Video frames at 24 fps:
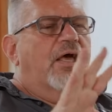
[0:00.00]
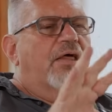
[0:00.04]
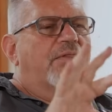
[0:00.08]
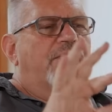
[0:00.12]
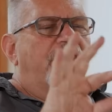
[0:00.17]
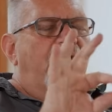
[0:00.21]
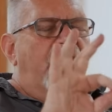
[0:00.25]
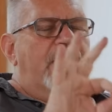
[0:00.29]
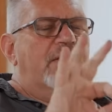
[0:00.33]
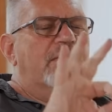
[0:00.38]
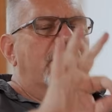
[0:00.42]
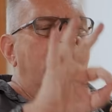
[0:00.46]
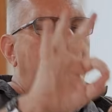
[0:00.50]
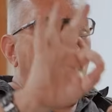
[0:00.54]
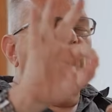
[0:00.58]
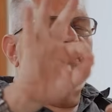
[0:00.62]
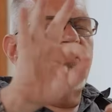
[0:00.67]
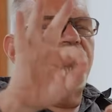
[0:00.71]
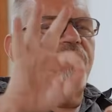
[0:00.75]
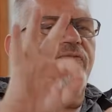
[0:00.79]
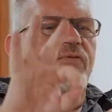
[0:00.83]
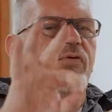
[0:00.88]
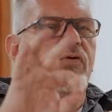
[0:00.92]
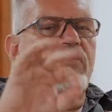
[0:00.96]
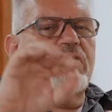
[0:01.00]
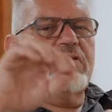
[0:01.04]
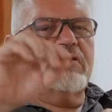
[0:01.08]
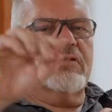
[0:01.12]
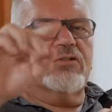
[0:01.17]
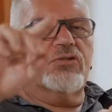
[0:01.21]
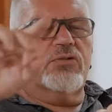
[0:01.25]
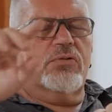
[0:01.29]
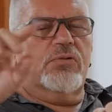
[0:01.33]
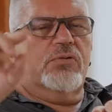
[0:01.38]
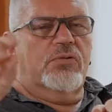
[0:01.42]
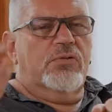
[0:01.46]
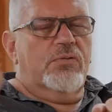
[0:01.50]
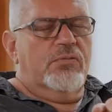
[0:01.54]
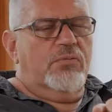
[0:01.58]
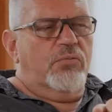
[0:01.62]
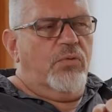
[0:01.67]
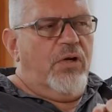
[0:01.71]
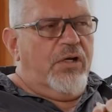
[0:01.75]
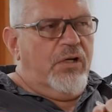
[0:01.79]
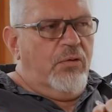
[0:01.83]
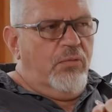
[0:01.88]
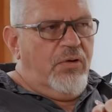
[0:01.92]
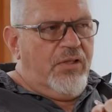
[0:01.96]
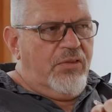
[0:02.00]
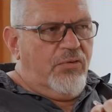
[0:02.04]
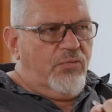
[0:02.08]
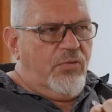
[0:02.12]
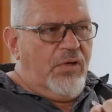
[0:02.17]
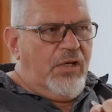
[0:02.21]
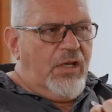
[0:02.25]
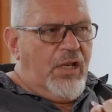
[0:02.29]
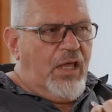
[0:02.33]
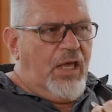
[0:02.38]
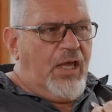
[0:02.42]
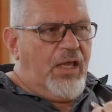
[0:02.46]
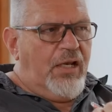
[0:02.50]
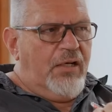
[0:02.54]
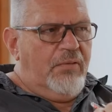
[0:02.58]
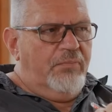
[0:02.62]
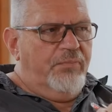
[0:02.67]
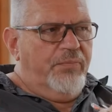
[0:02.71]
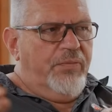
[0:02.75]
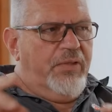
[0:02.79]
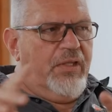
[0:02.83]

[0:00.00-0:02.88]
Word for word: That then refers to 10139.